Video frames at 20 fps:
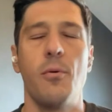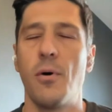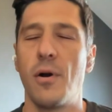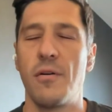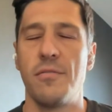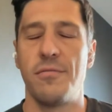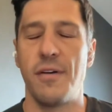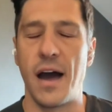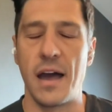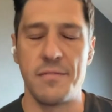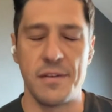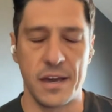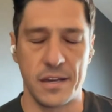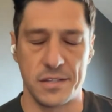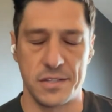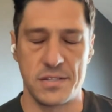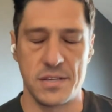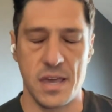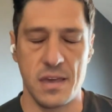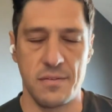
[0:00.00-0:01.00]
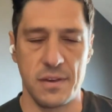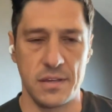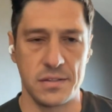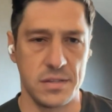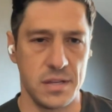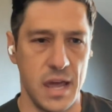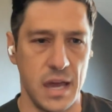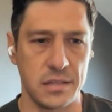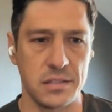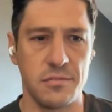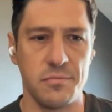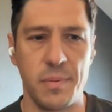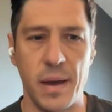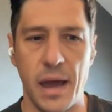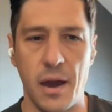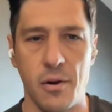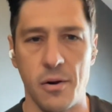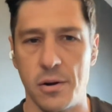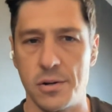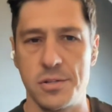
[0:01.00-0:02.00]
4, 5x savings in active
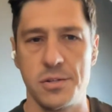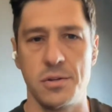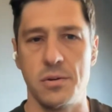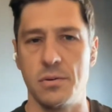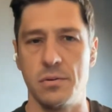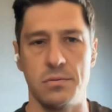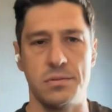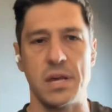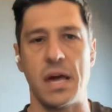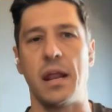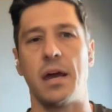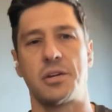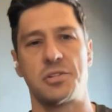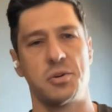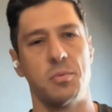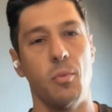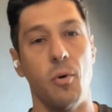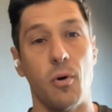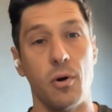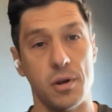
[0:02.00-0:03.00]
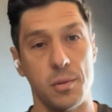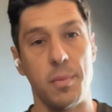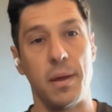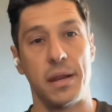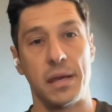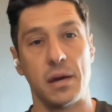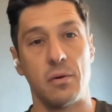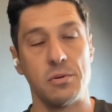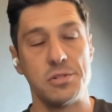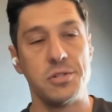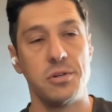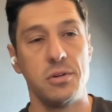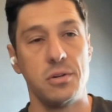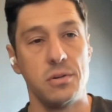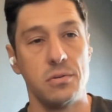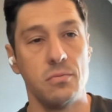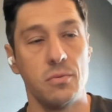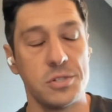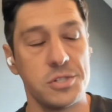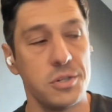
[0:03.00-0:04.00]
power to 10x or more, depending on what
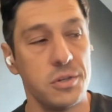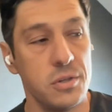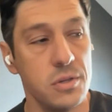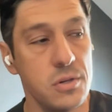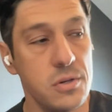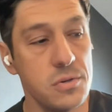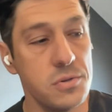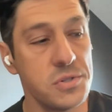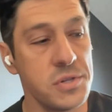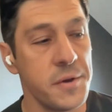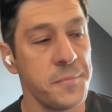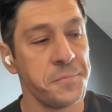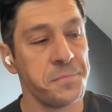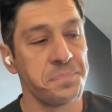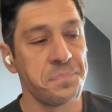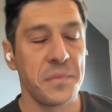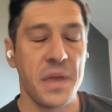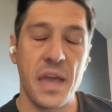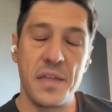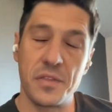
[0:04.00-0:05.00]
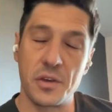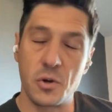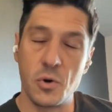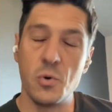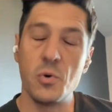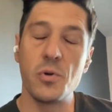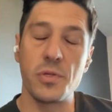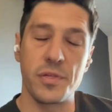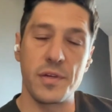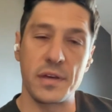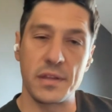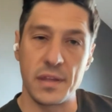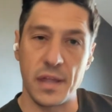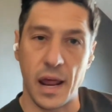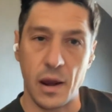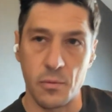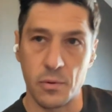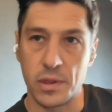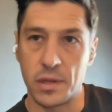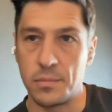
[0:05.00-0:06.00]
you use. And the cool thing
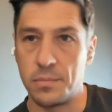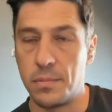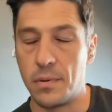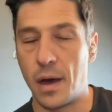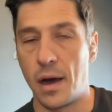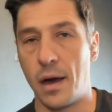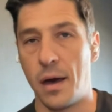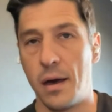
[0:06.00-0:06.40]
that I really